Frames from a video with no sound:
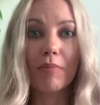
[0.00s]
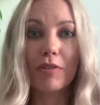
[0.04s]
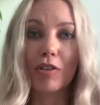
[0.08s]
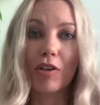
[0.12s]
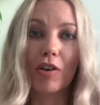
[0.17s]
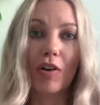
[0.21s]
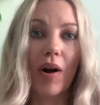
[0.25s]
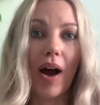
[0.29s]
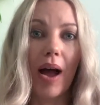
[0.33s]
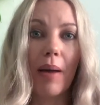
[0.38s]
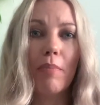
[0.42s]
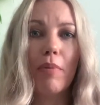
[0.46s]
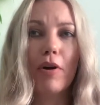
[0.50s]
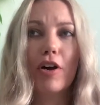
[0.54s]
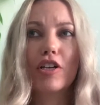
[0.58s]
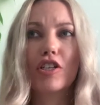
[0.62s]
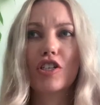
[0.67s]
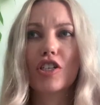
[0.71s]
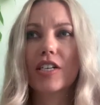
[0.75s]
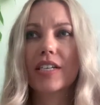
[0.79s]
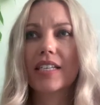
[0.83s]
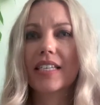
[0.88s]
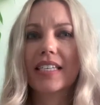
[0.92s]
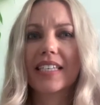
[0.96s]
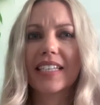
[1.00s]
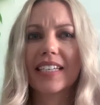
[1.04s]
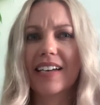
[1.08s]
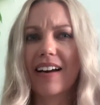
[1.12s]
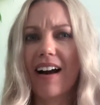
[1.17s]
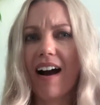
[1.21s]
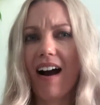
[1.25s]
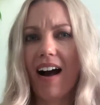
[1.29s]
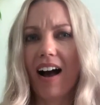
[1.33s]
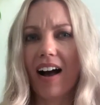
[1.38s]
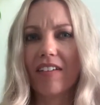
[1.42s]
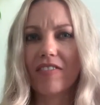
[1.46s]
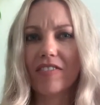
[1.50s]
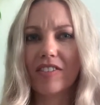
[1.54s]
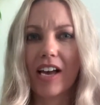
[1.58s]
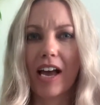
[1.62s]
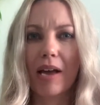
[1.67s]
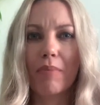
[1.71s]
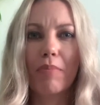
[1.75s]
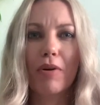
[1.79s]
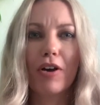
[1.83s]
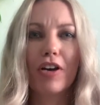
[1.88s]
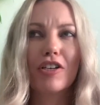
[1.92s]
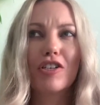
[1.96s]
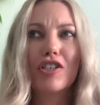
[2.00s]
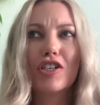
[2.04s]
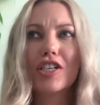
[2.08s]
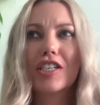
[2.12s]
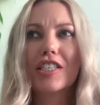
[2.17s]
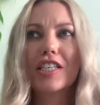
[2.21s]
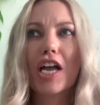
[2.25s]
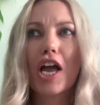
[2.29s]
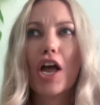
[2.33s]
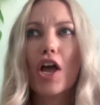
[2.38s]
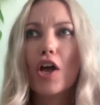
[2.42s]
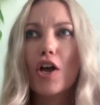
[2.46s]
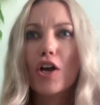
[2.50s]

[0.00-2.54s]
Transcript: So I purchased scarves, I purchased